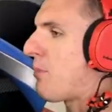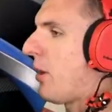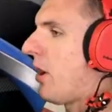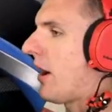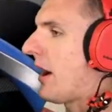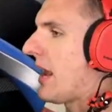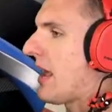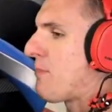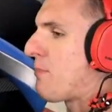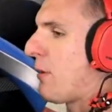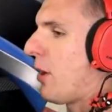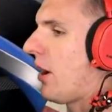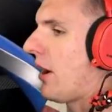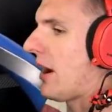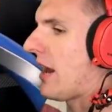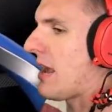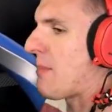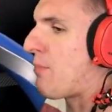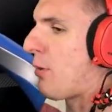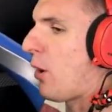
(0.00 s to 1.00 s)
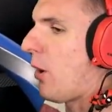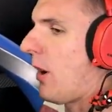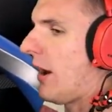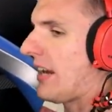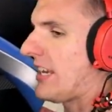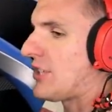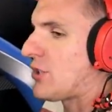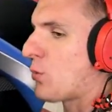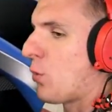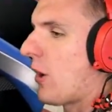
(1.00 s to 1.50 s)
boogity, boogity,
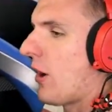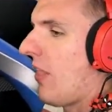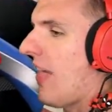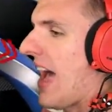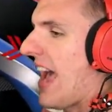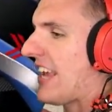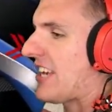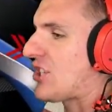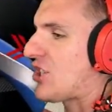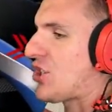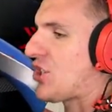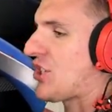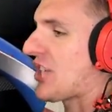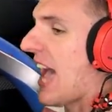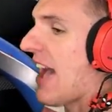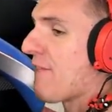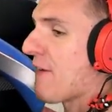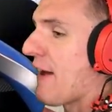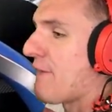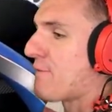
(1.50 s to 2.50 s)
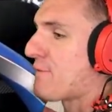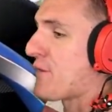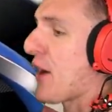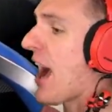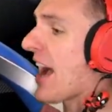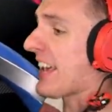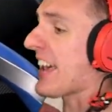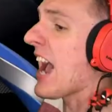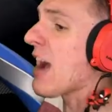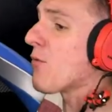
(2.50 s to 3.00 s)
boys. We're like seven
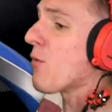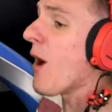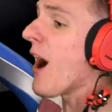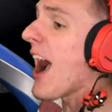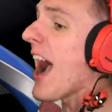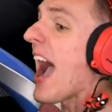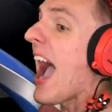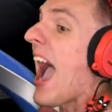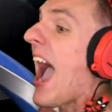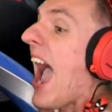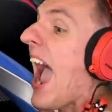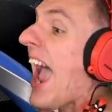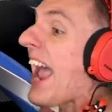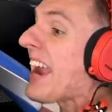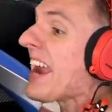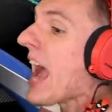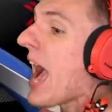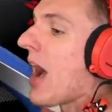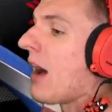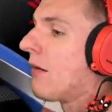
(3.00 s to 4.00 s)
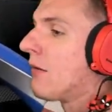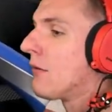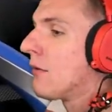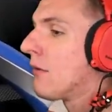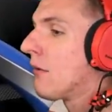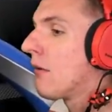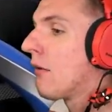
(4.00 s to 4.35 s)
fucking wide!